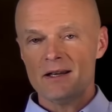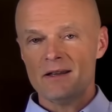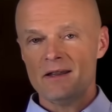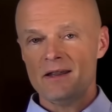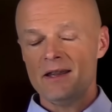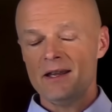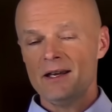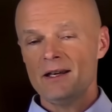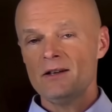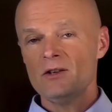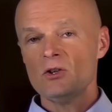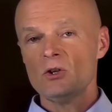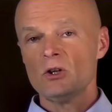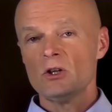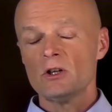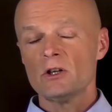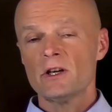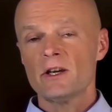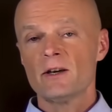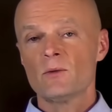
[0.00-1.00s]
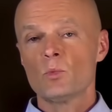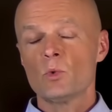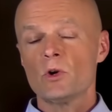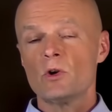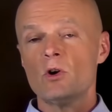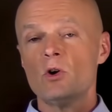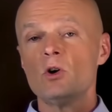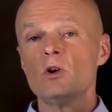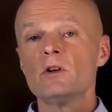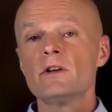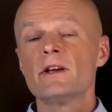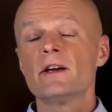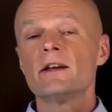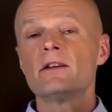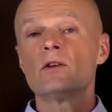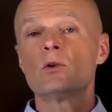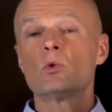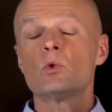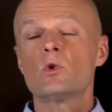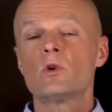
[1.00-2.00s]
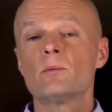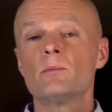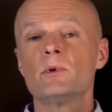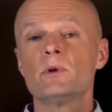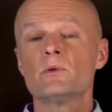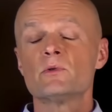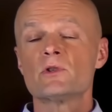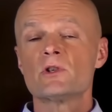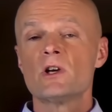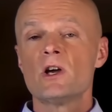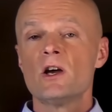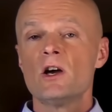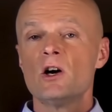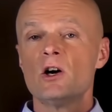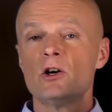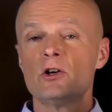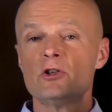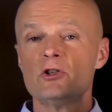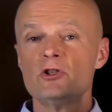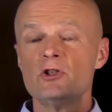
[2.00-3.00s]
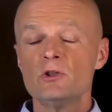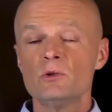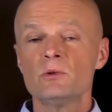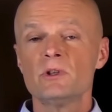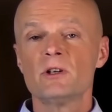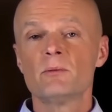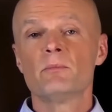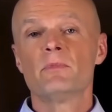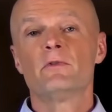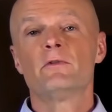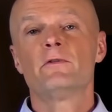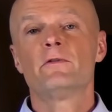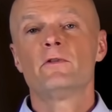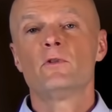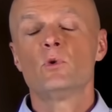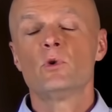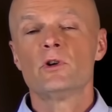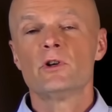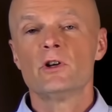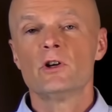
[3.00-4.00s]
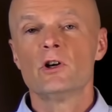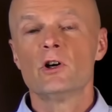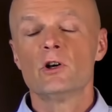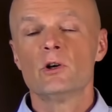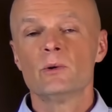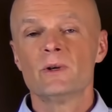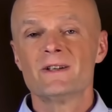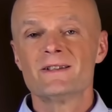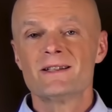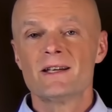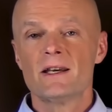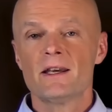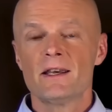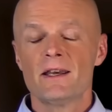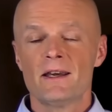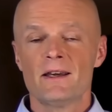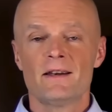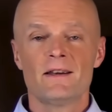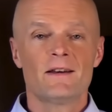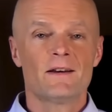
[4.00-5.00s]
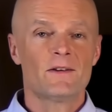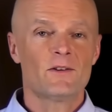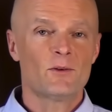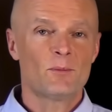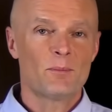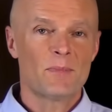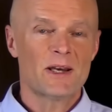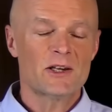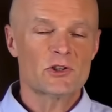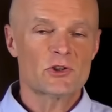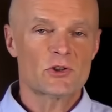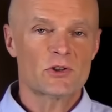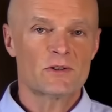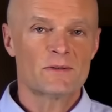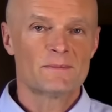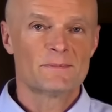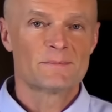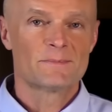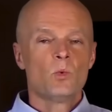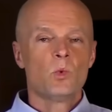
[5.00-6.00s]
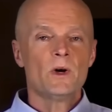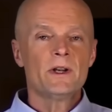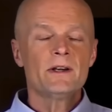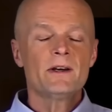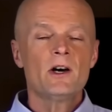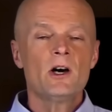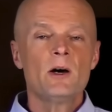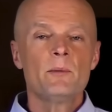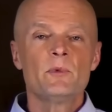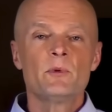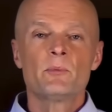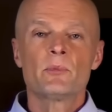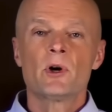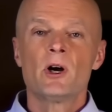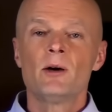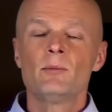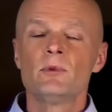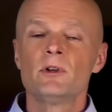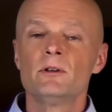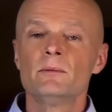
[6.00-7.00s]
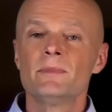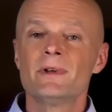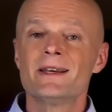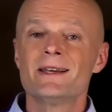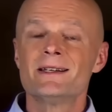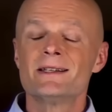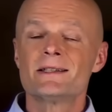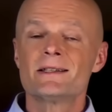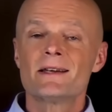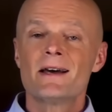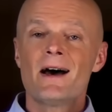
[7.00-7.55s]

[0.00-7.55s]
and then you look at what all the other hormones are doing before you go and take any other measure. One common problem is